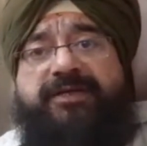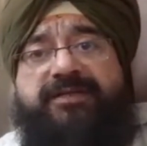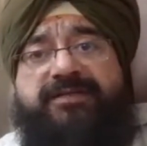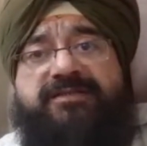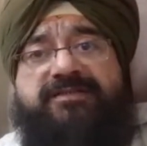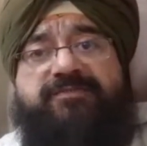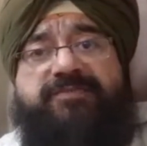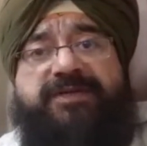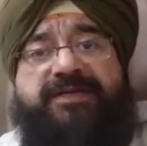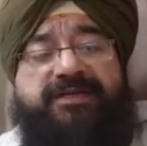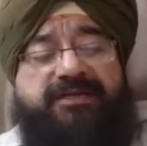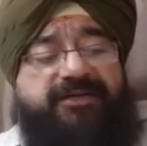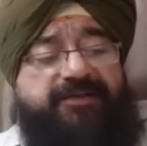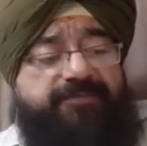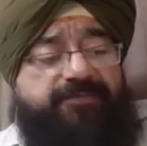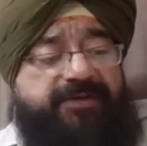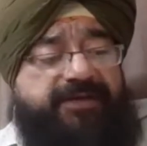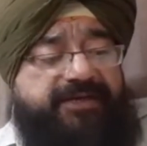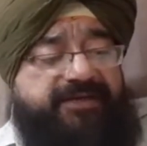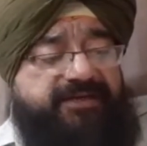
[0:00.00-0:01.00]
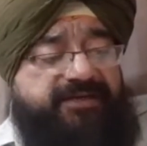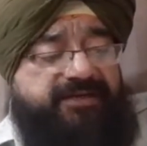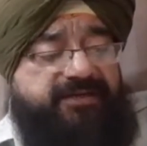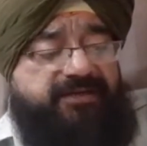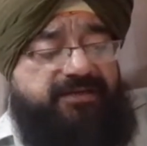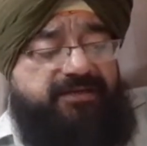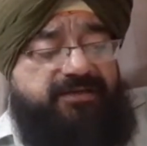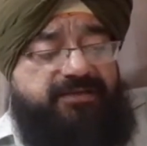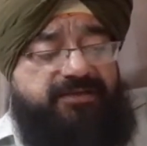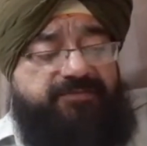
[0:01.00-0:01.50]
into kind of a violet
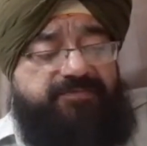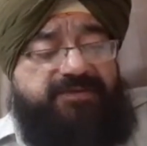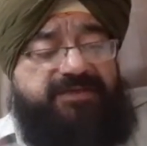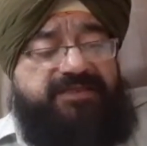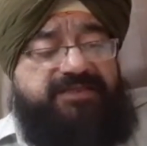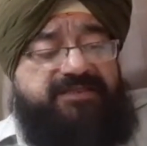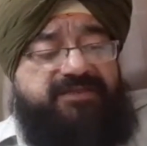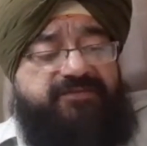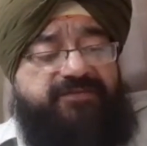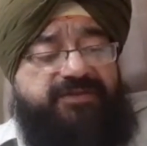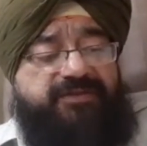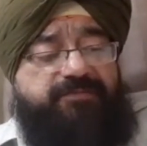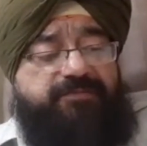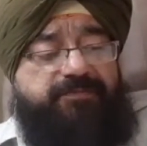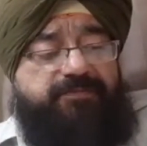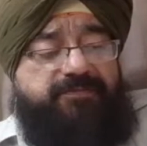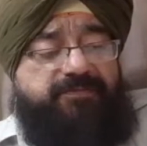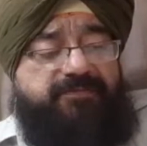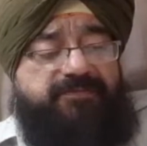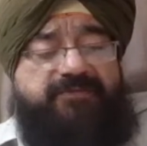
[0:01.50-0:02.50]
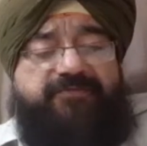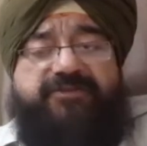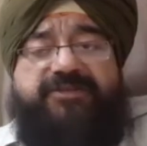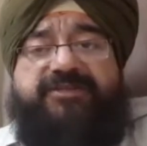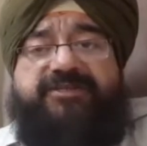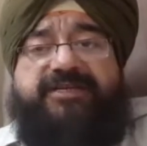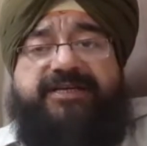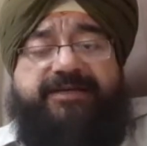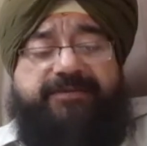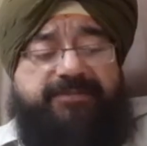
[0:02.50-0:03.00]
color, and all 7 colors in
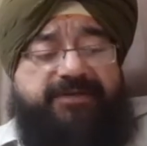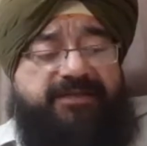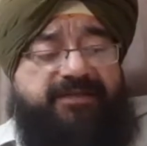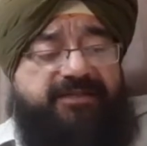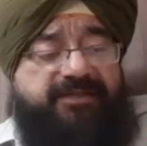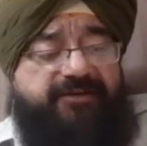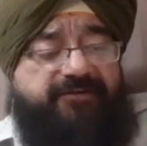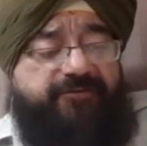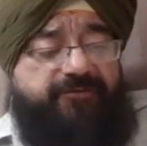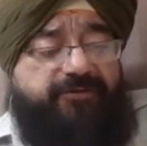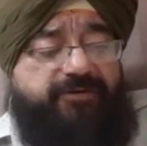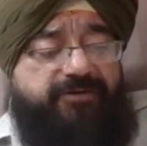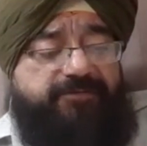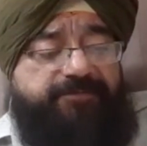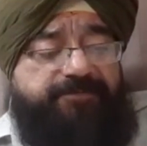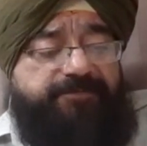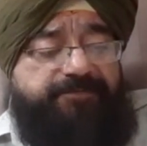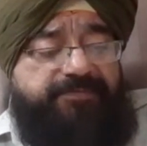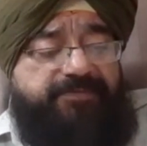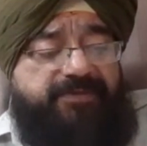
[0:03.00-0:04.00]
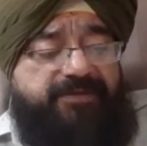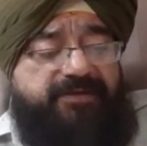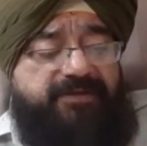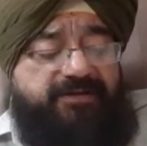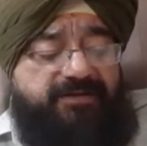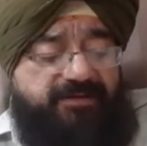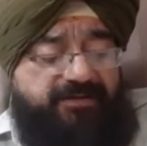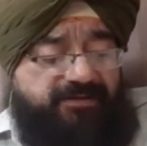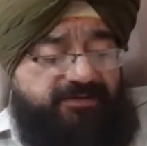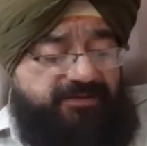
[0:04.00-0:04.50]
between, which I am not showing because
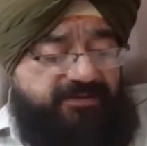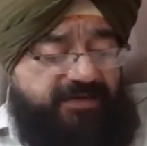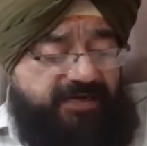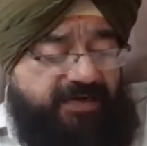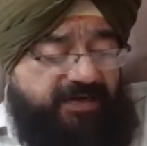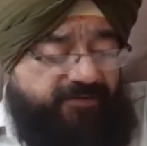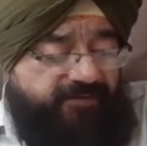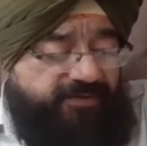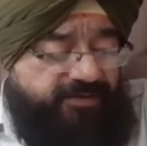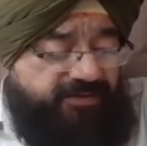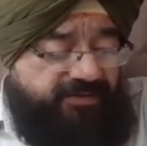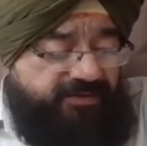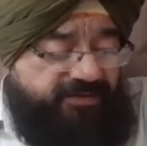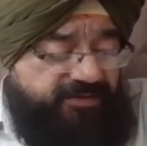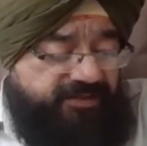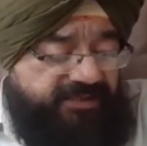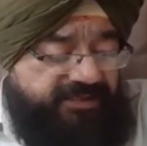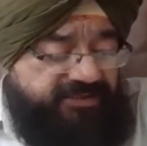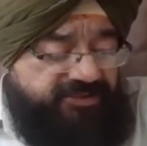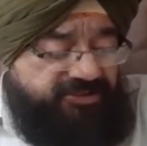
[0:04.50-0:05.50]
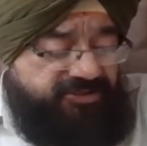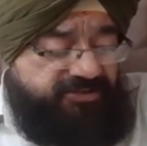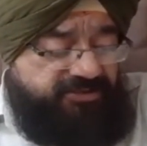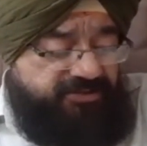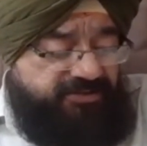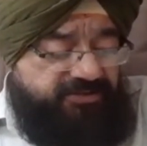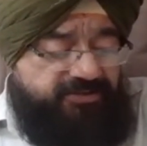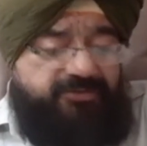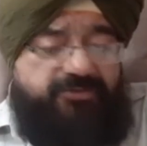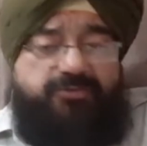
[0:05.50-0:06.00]
of scarcity of
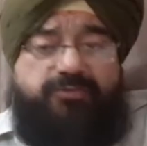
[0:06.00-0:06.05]
space.